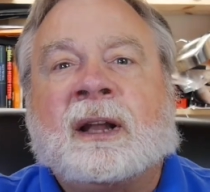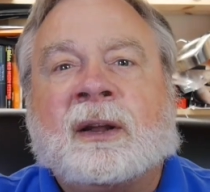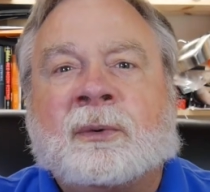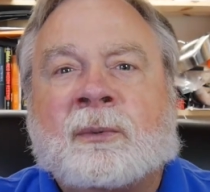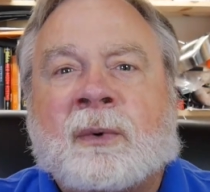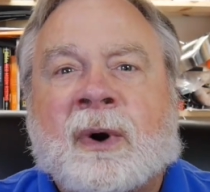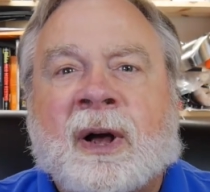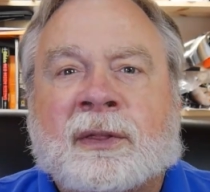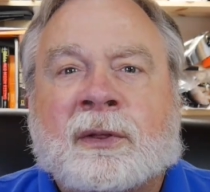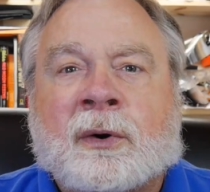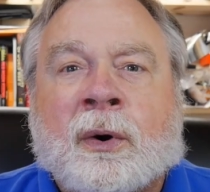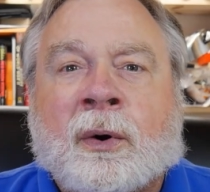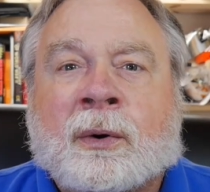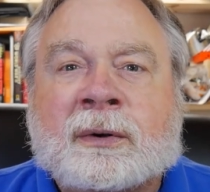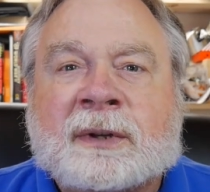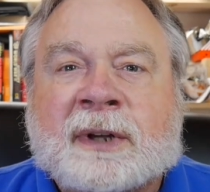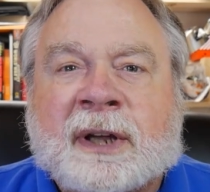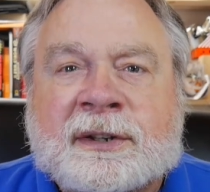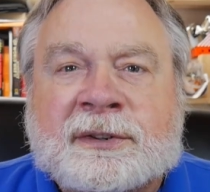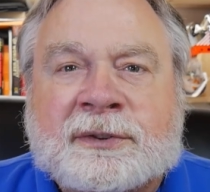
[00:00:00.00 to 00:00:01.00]
While the
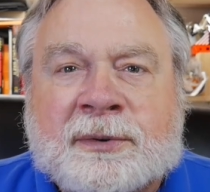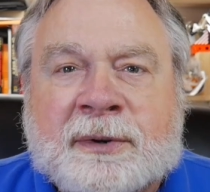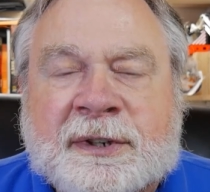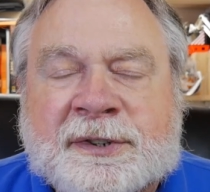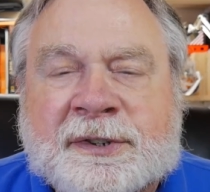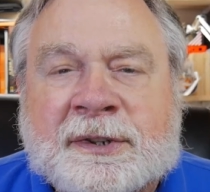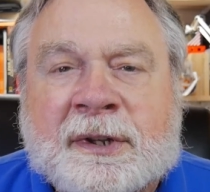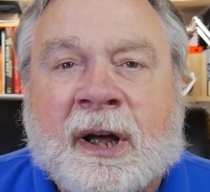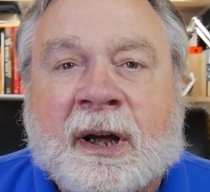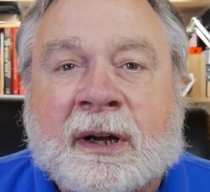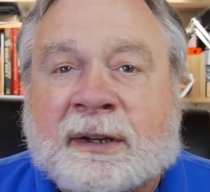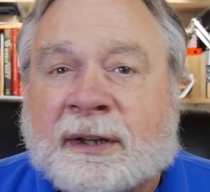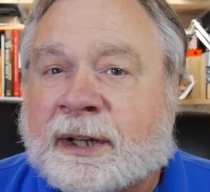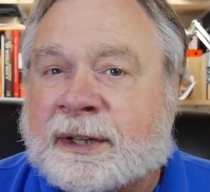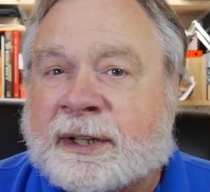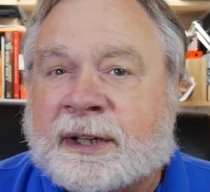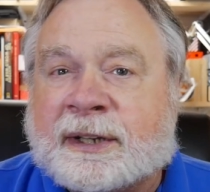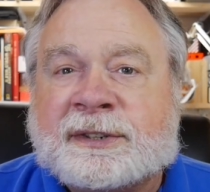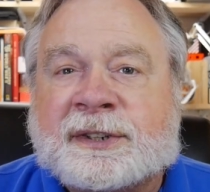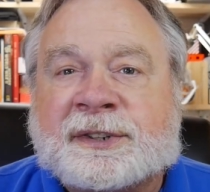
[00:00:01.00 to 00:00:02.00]
whole country is locked
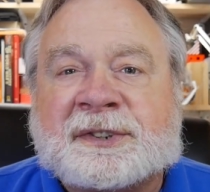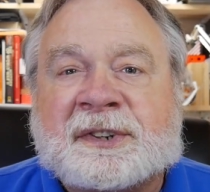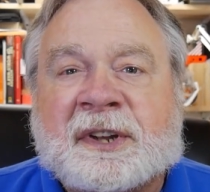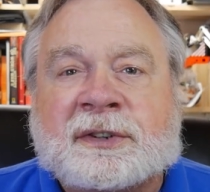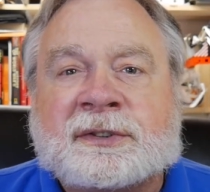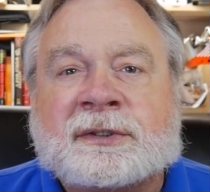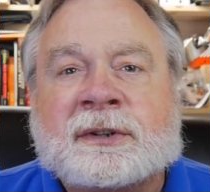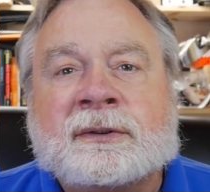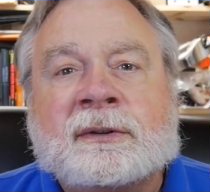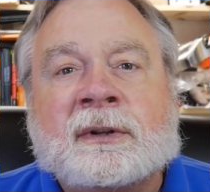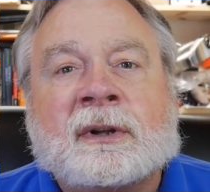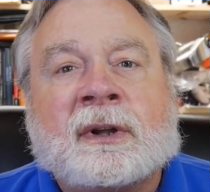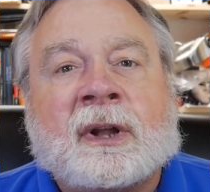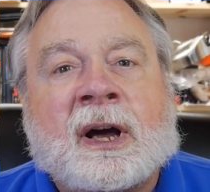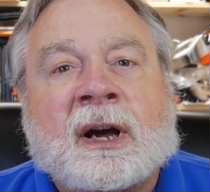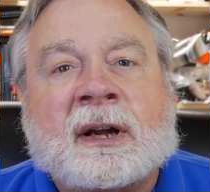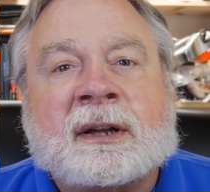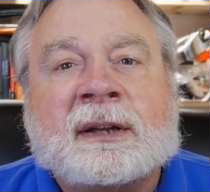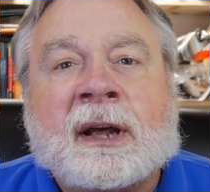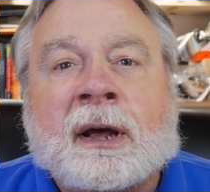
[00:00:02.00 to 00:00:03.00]
in, they just issued the
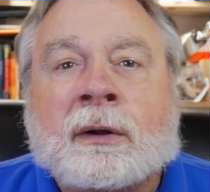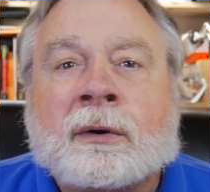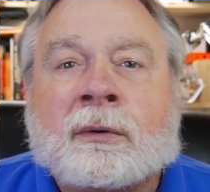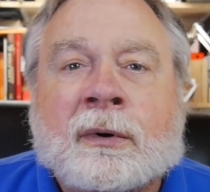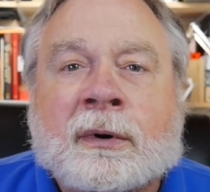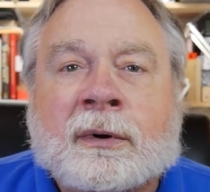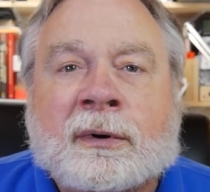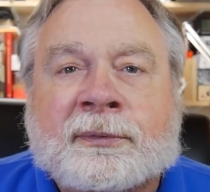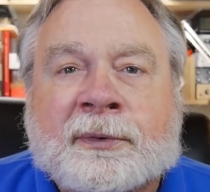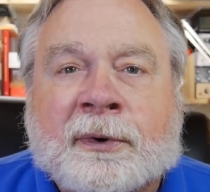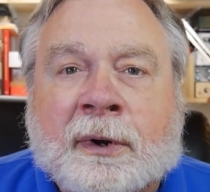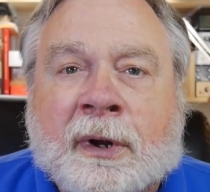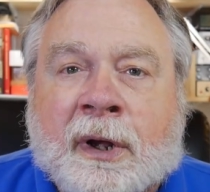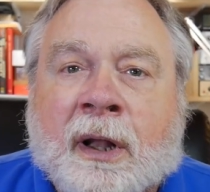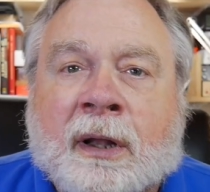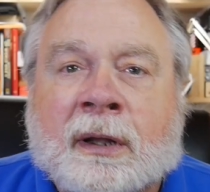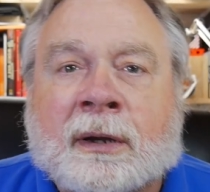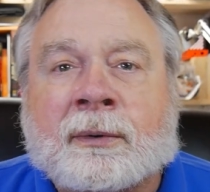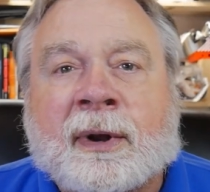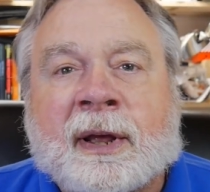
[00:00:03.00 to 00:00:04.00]
lockdown order for
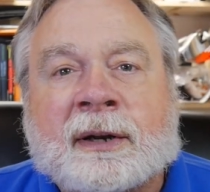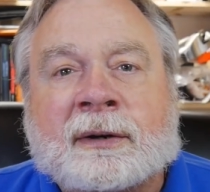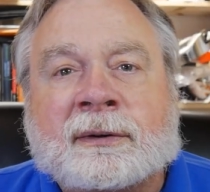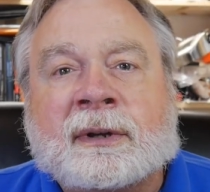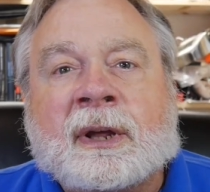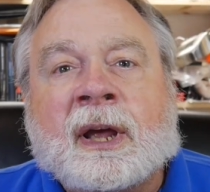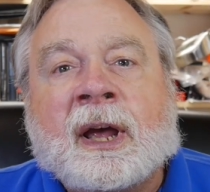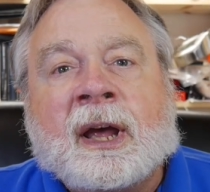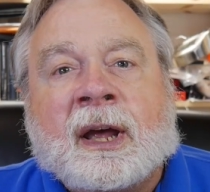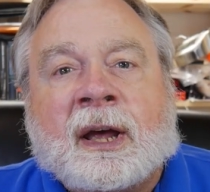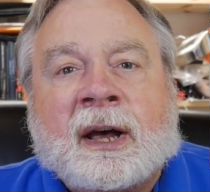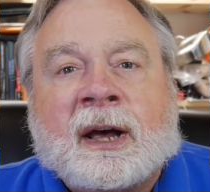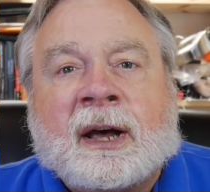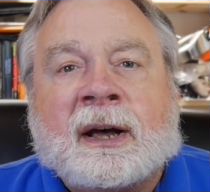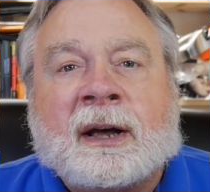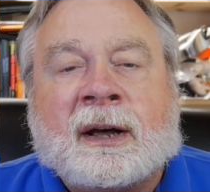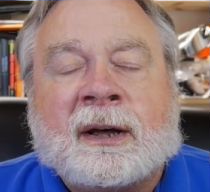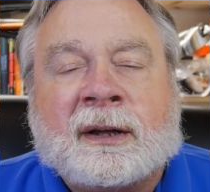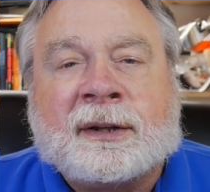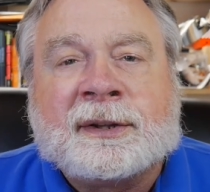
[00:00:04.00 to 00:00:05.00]
Colorado
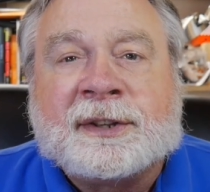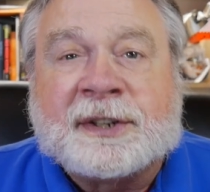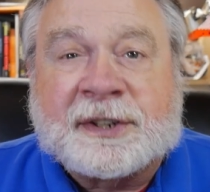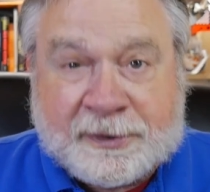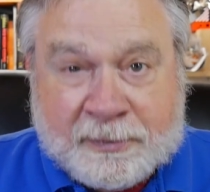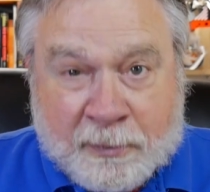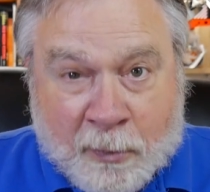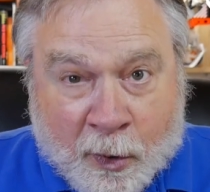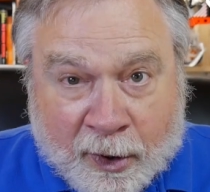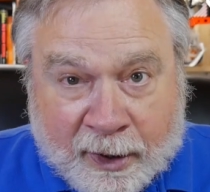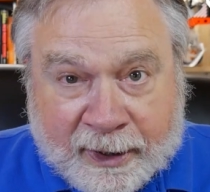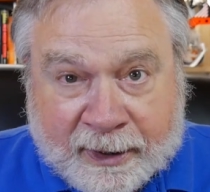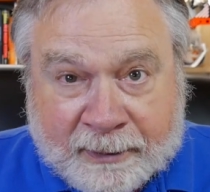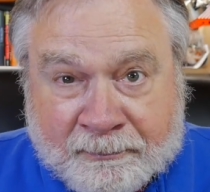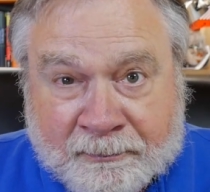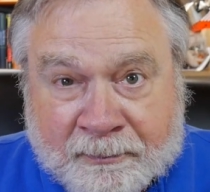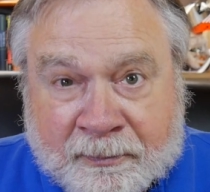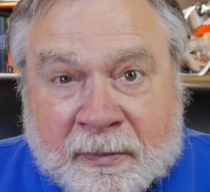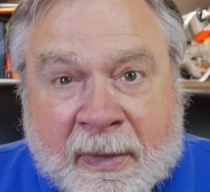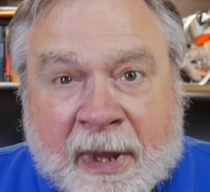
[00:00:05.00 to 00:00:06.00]
uh, this morning.